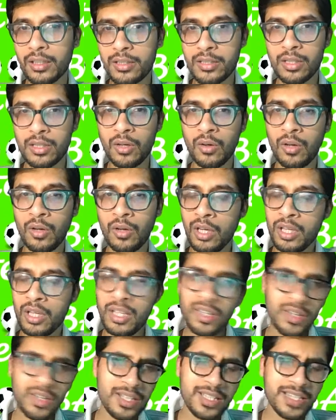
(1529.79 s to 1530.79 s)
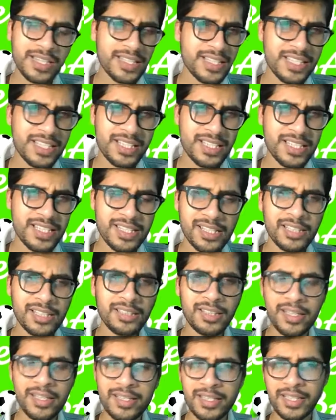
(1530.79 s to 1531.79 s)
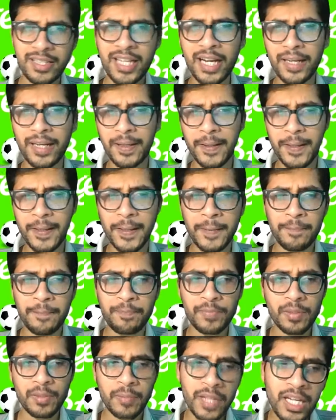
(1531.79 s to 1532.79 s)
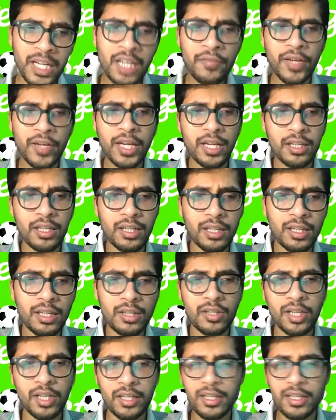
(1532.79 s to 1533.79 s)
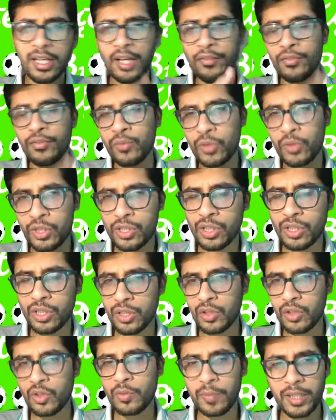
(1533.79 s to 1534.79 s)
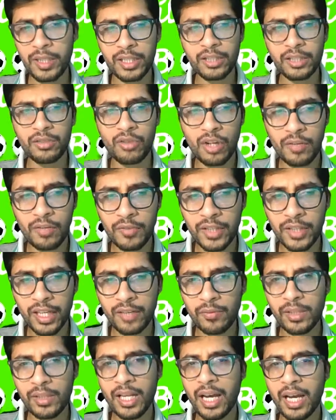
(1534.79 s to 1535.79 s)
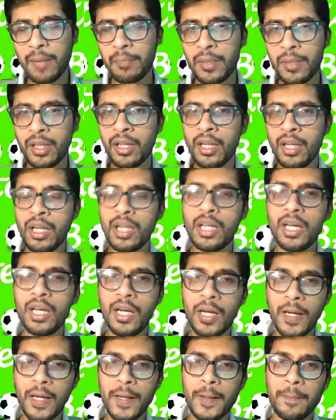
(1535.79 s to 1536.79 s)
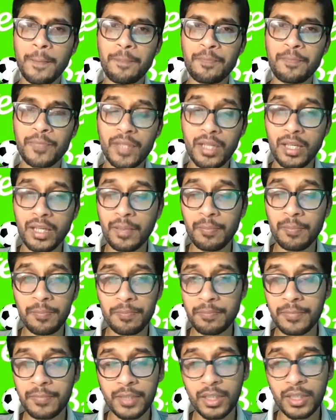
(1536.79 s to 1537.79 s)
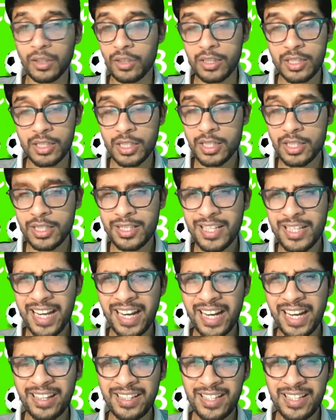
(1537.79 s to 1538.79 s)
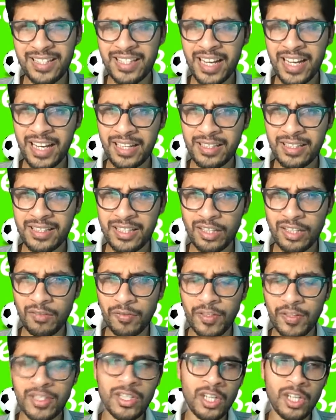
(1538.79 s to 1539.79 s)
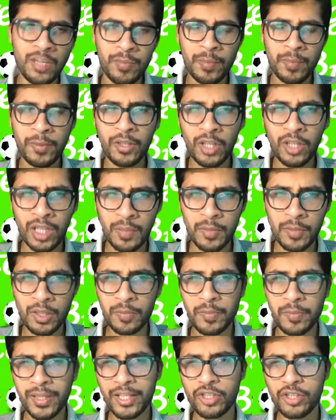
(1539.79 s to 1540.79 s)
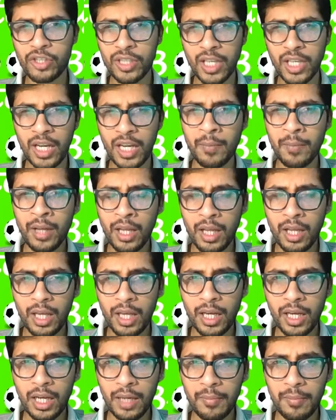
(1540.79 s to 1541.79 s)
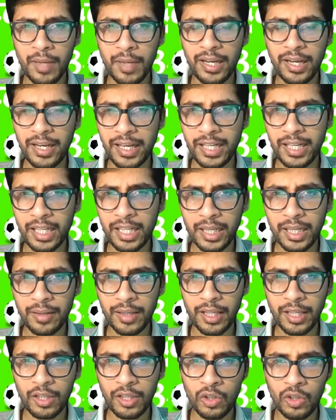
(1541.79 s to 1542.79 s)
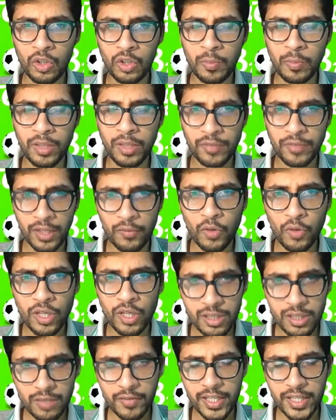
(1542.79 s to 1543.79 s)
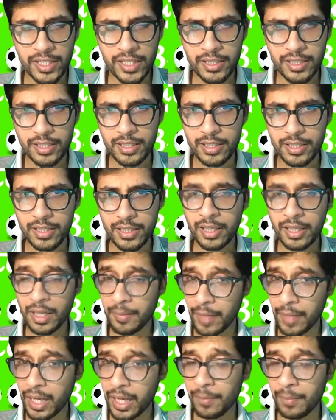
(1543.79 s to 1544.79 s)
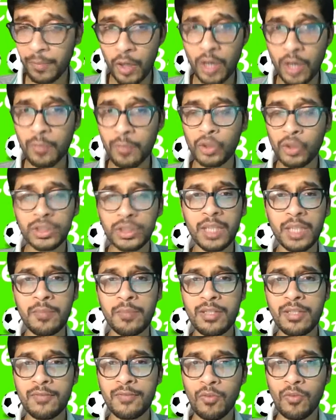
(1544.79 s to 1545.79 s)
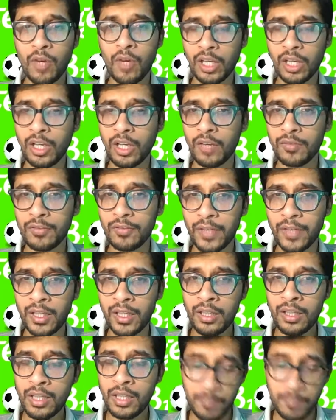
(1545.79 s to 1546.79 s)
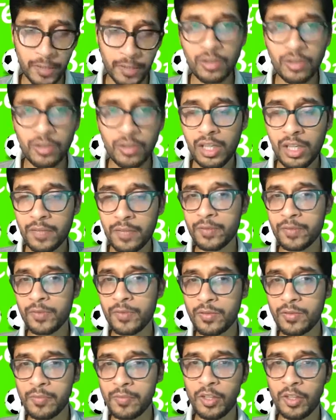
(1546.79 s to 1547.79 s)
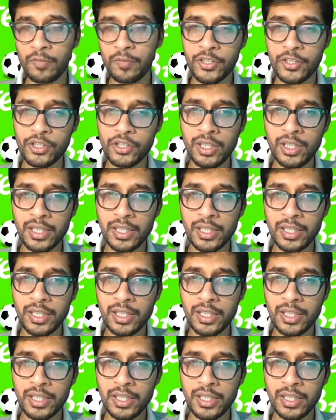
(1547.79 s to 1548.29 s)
So it's little things like that. But anyway, the United now have to focus on the Europa League. The draw for that will happen. It's a sad state of affairs. A lot of people talking about the PSG game. I don't know, but if there was a racist incident, I applaud both teams for walking off the field, particularly if it was from an official.